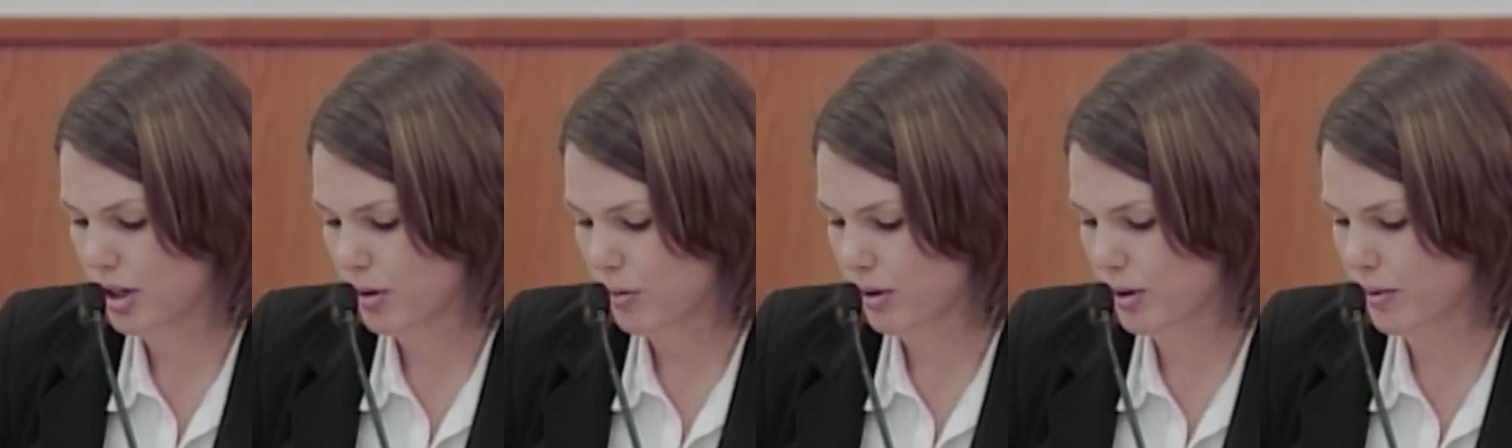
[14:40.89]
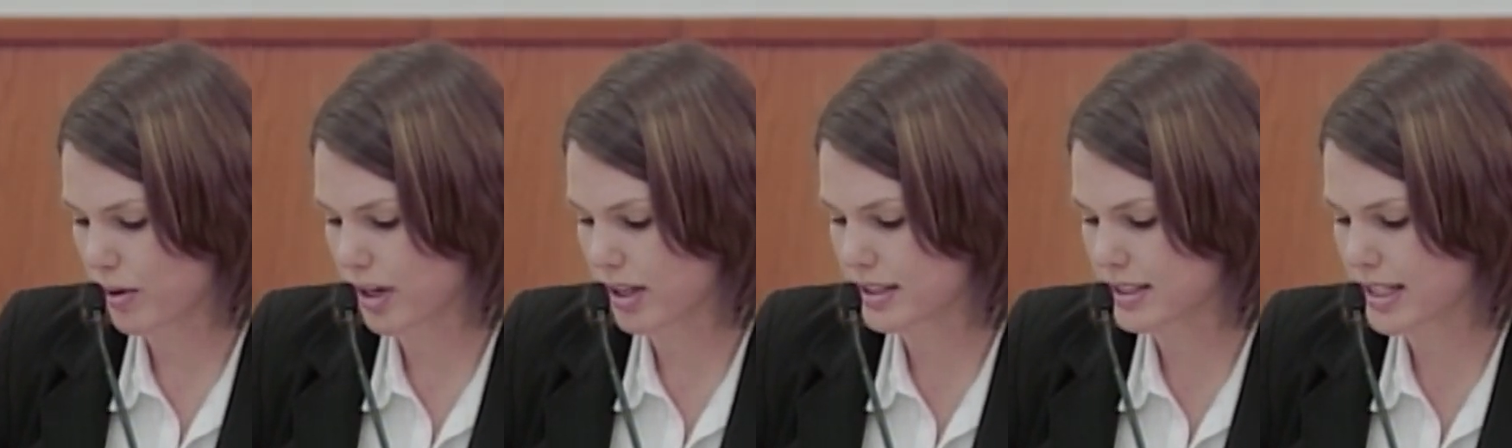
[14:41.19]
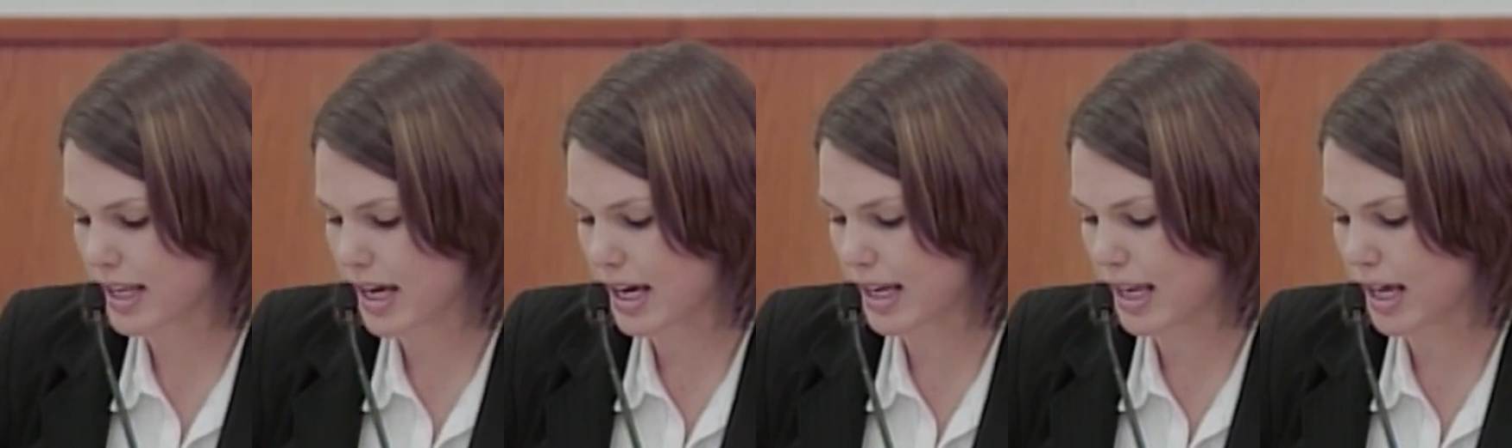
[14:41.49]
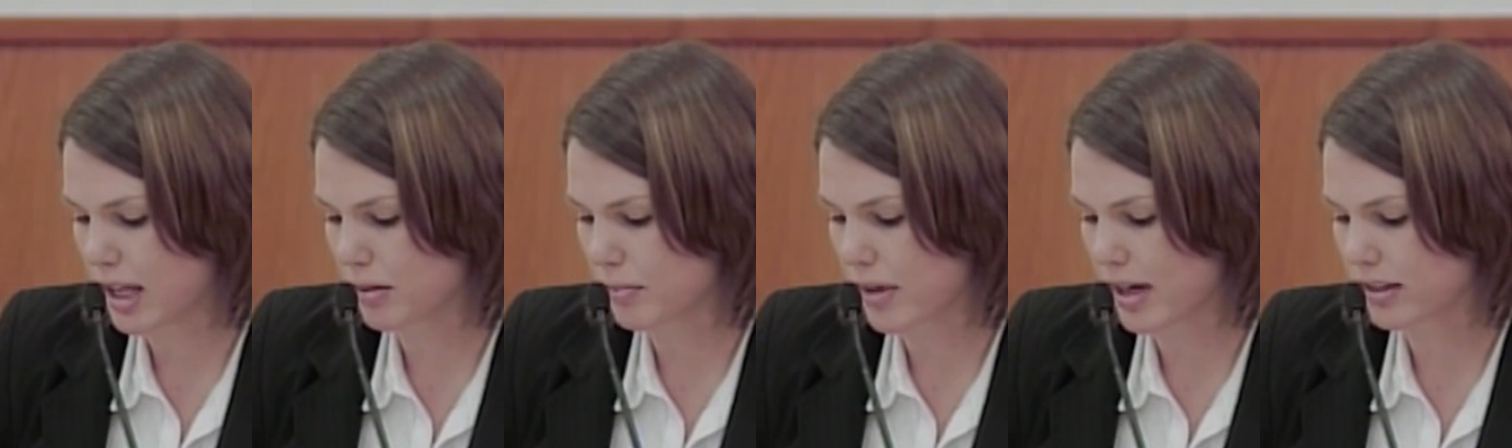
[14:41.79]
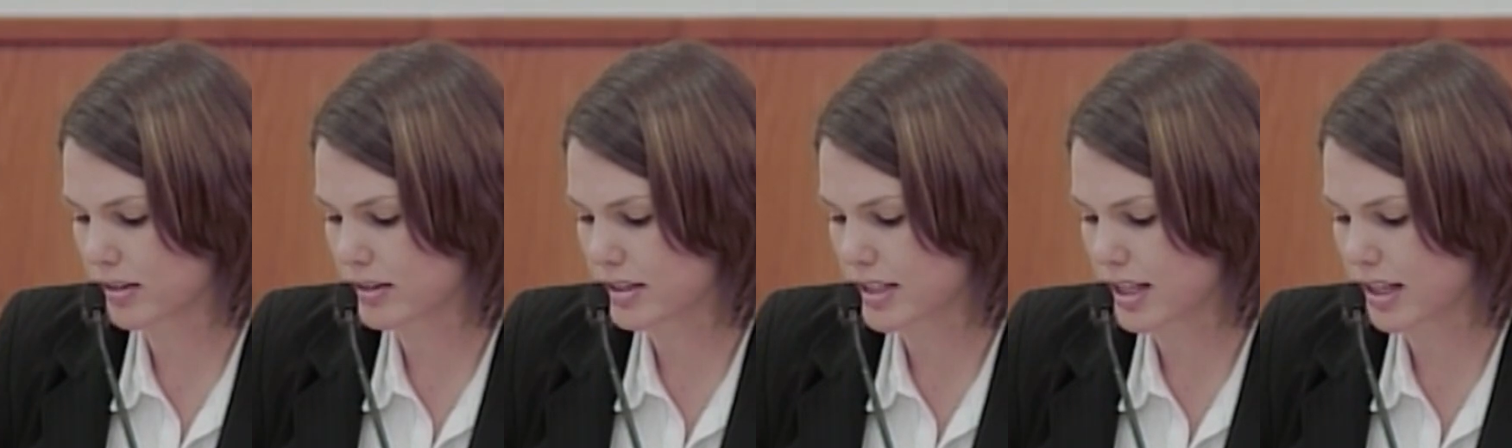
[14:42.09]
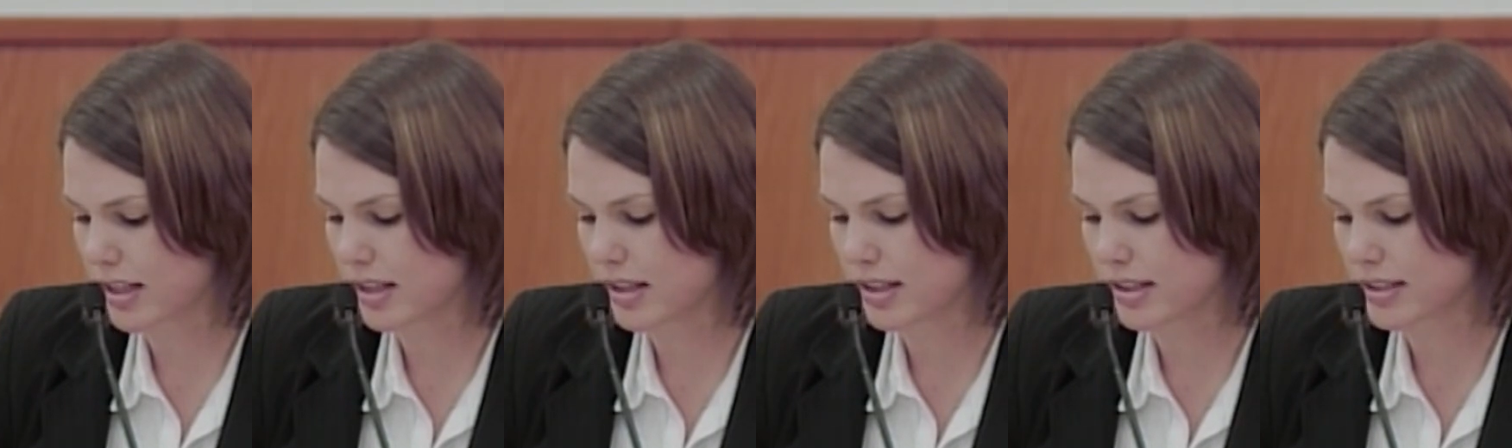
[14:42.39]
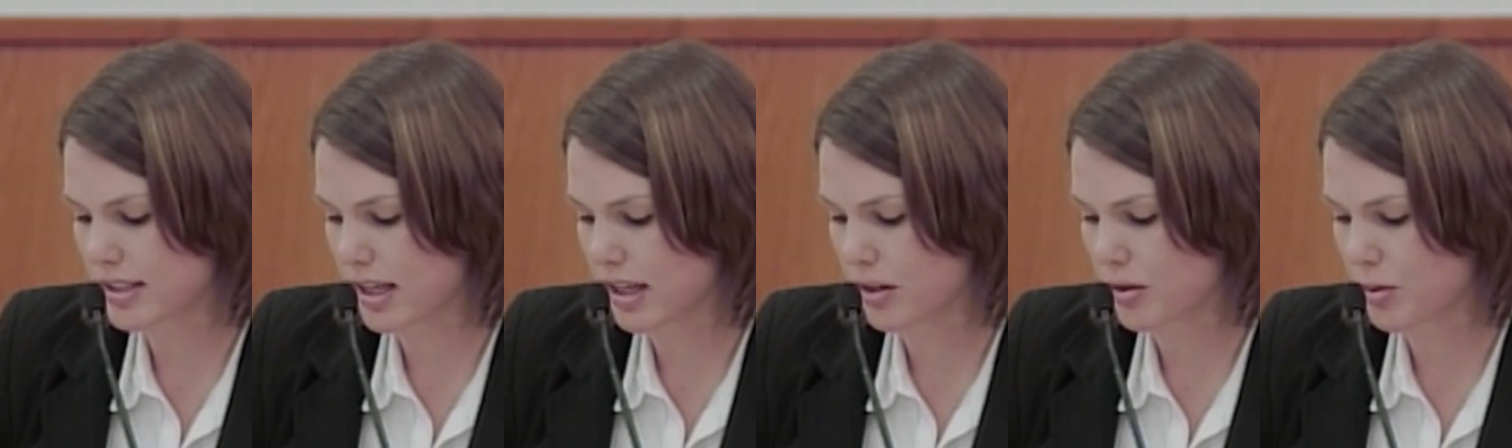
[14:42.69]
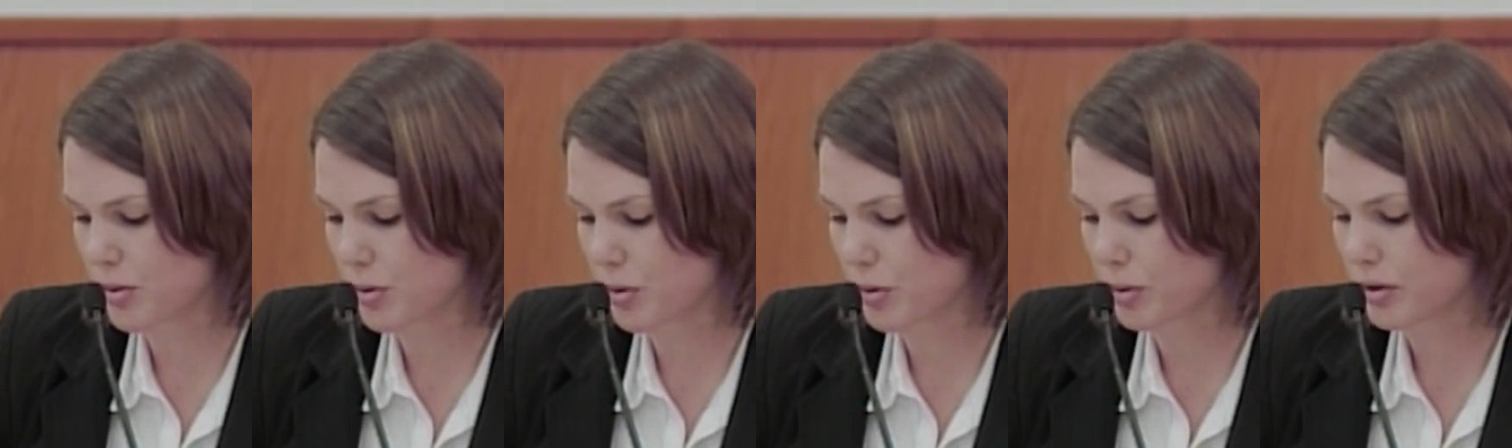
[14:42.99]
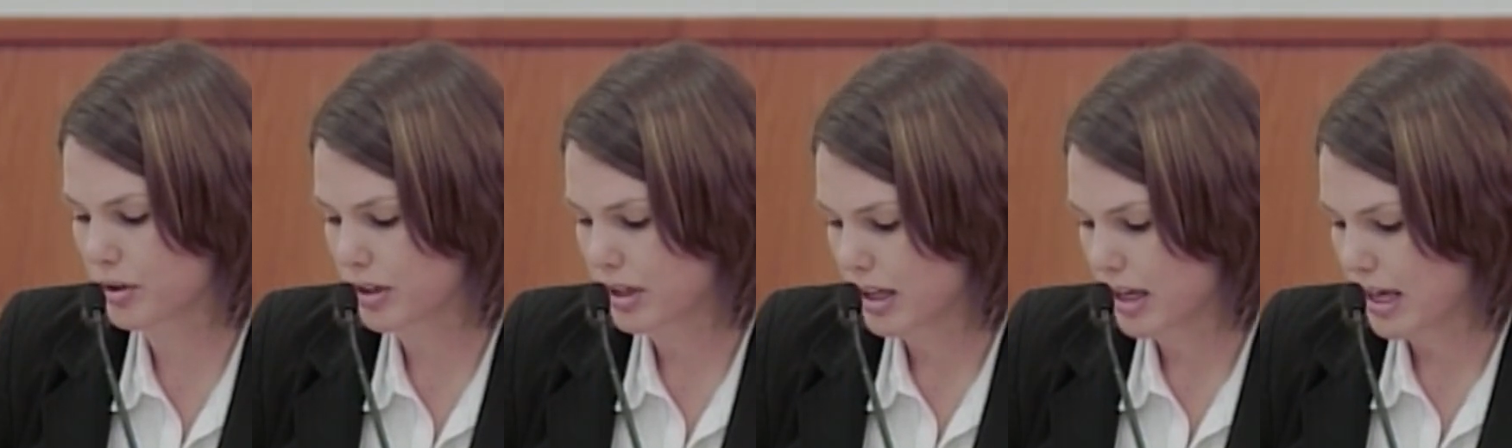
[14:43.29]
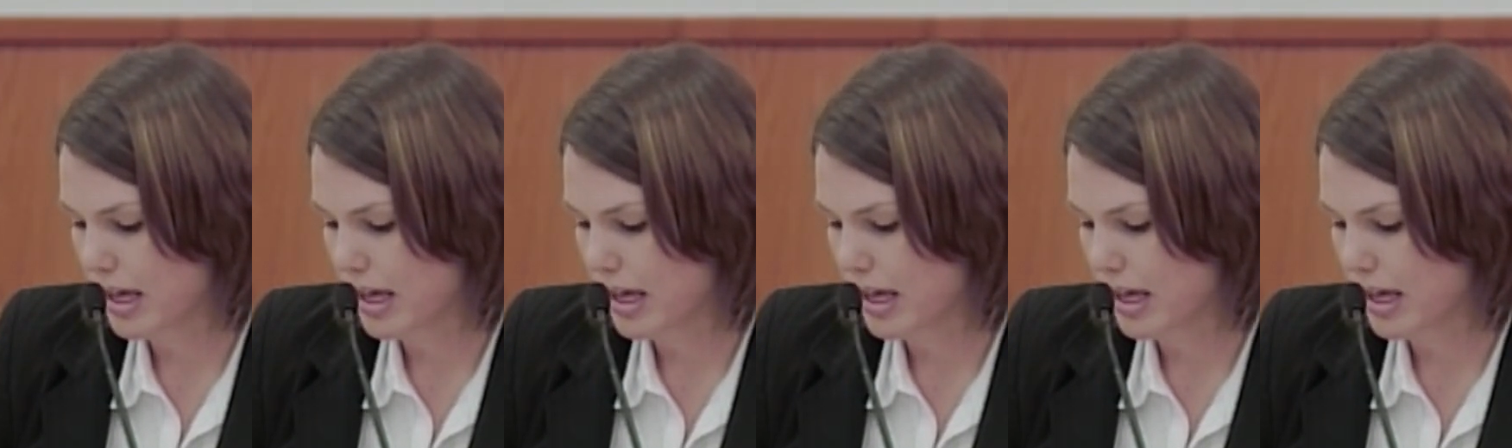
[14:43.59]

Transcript: When he went outside, Alan Michael said, This ain't cool.